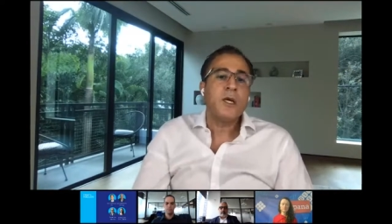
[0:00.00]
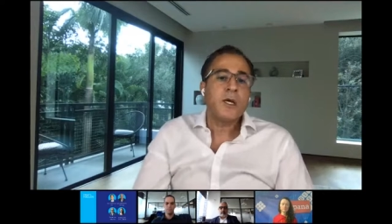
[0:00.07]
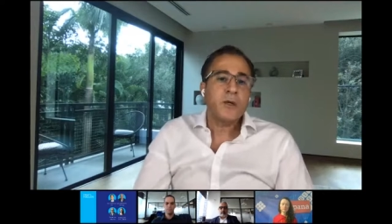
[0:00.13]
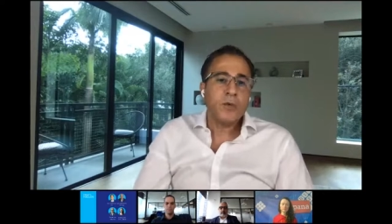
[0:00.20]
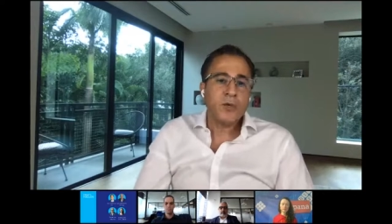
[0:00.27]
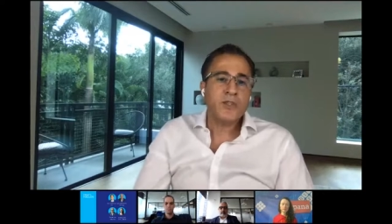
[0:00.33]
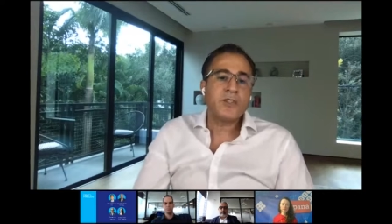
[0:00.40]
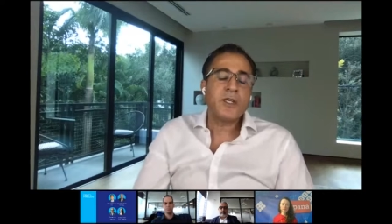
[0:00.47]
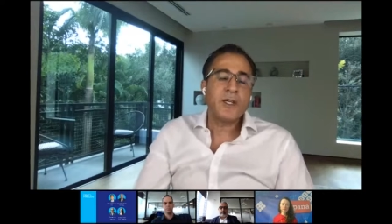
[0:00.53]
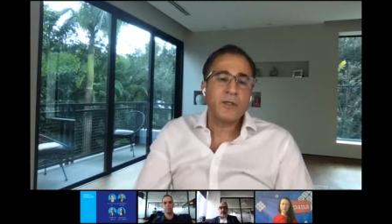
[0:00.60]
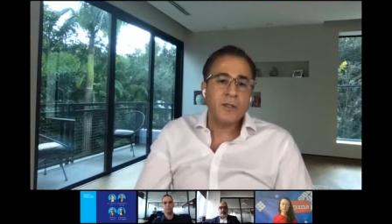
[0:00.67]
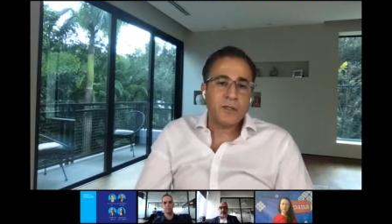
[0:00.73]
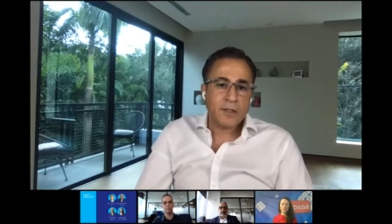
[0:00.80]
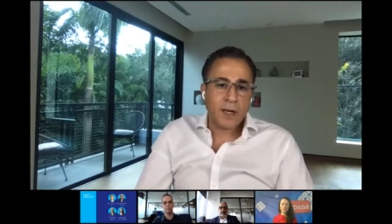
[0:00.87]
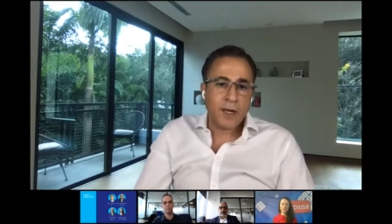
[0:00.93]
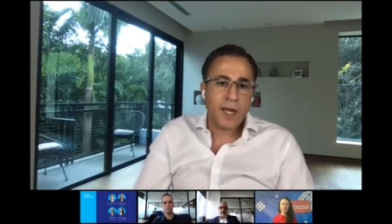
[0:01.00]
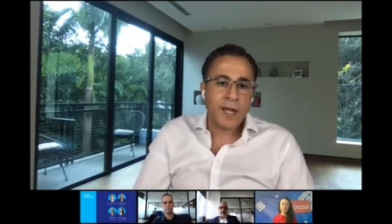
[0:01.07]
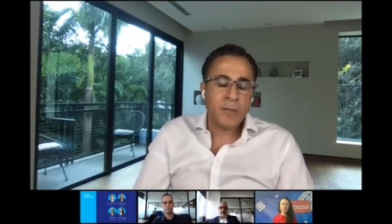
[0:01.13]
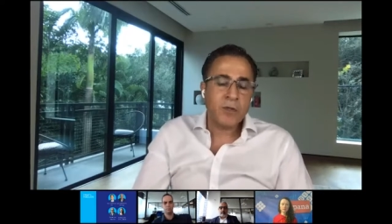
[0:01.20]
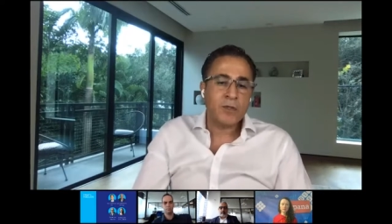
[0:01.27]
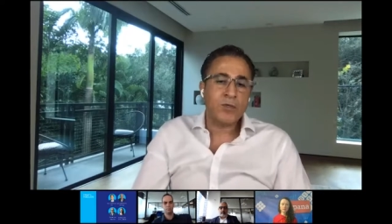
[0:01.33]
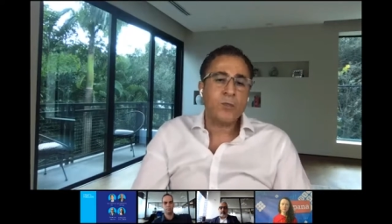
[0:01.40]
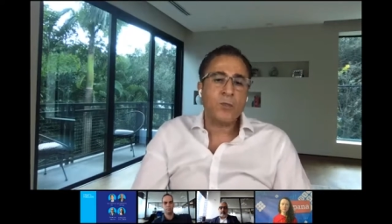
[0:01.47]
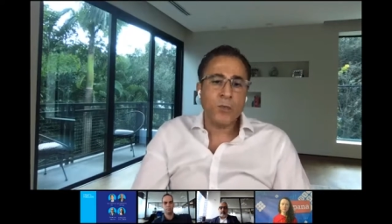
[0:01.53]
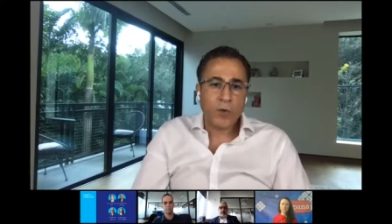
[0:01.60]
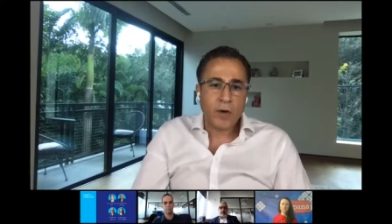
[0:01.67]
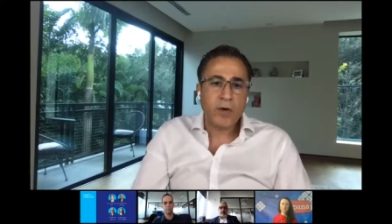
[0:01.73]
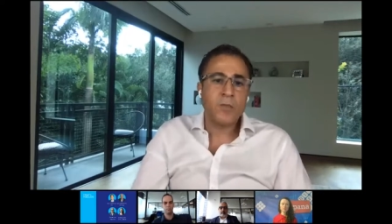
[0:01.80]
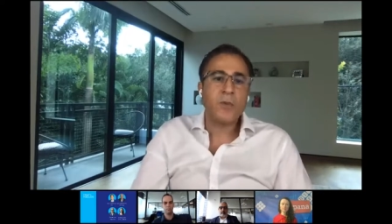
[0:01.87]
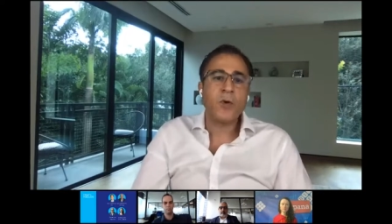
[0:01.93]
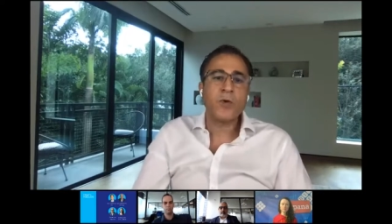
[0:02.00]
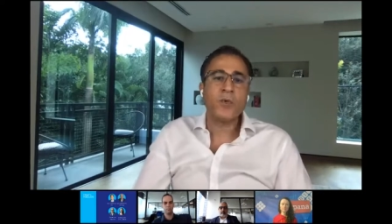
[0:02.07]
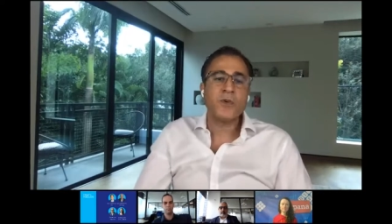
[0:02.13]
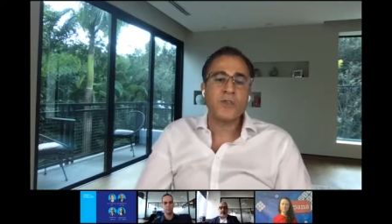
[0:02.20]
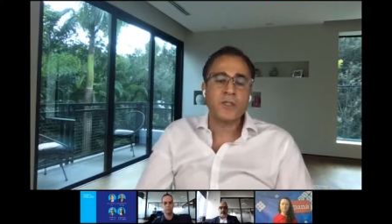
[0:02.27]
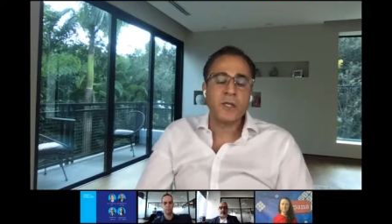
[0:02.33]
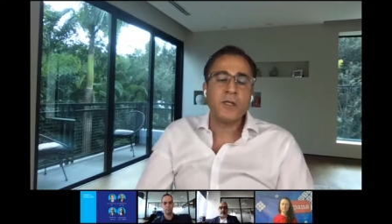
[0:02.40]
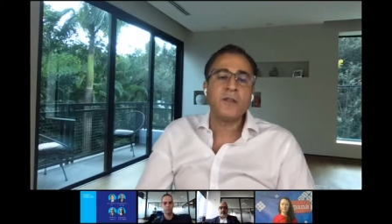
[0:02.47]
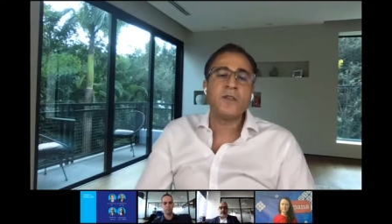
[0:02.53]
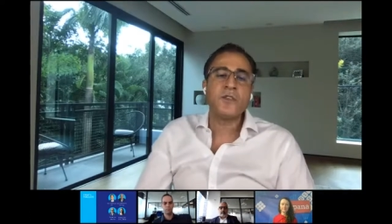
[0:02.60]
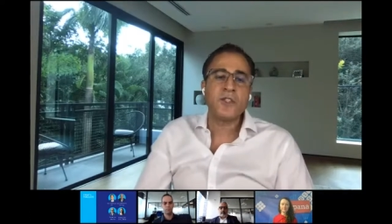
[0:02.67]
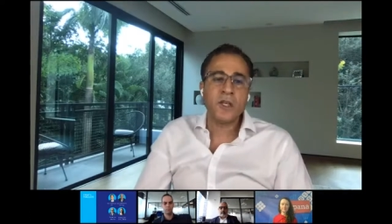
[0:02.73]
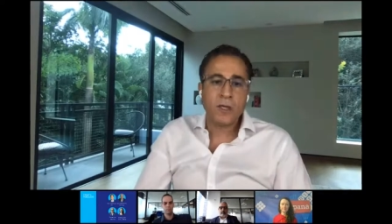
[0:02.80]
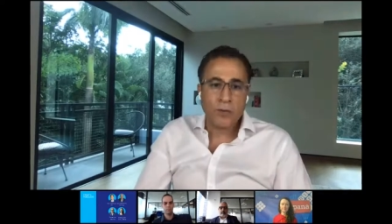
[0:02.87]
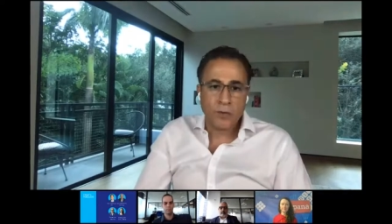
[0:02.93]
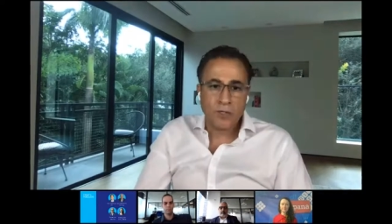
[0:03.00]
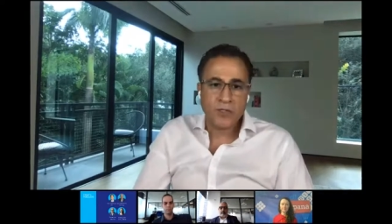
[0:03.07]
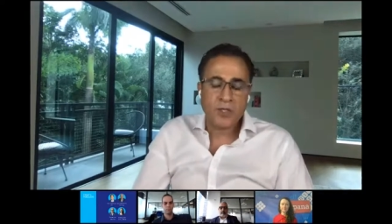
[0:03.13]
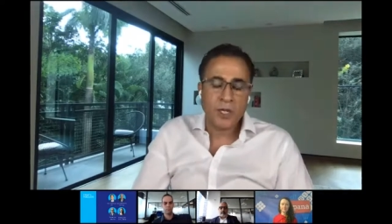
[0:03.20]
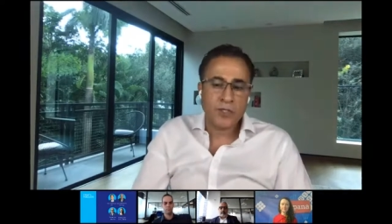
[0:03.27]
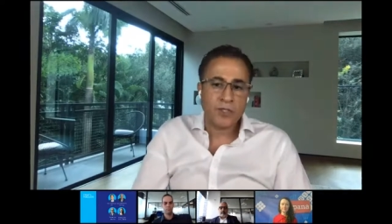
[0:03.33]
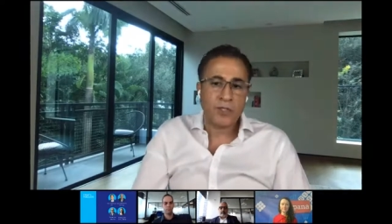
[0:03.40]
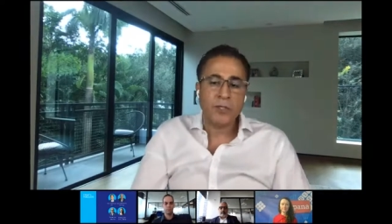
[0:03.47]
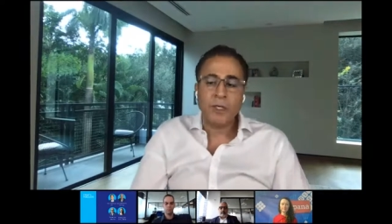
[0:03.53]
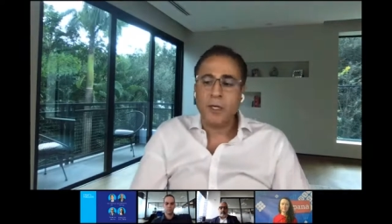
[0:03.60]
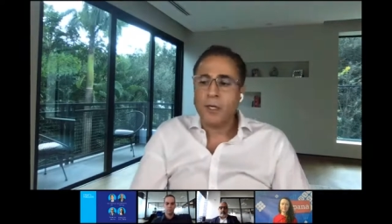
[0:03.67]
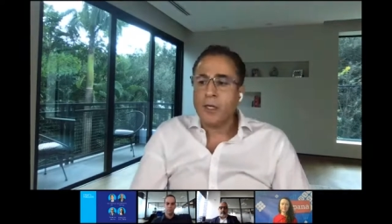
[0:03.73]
we're seeing this alignment. More and more, we're seeing this synchronization.